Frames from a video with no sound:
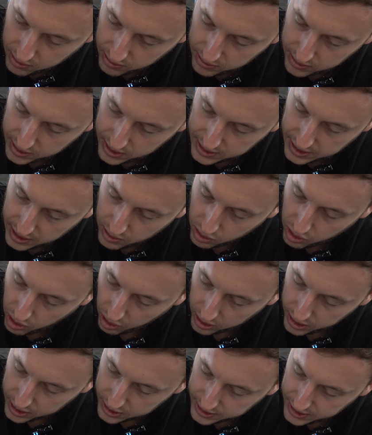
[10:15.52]
these little
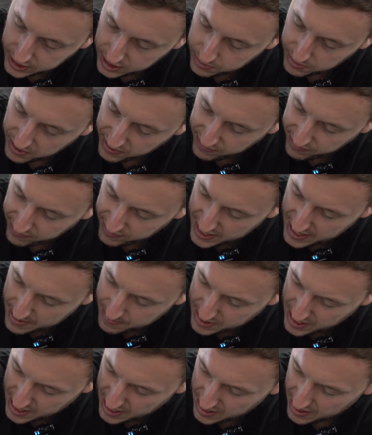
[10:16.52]
collars need to be
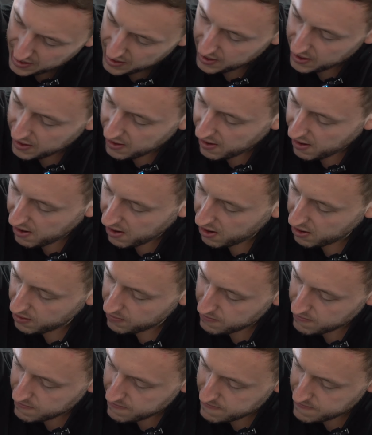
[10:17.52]
flipped
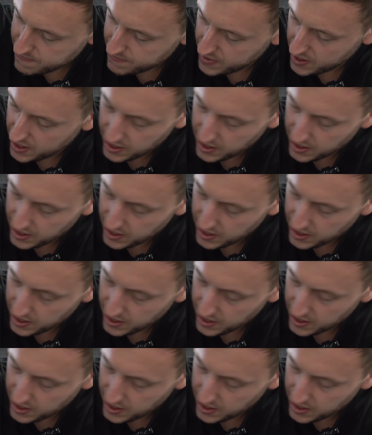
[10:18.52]
up.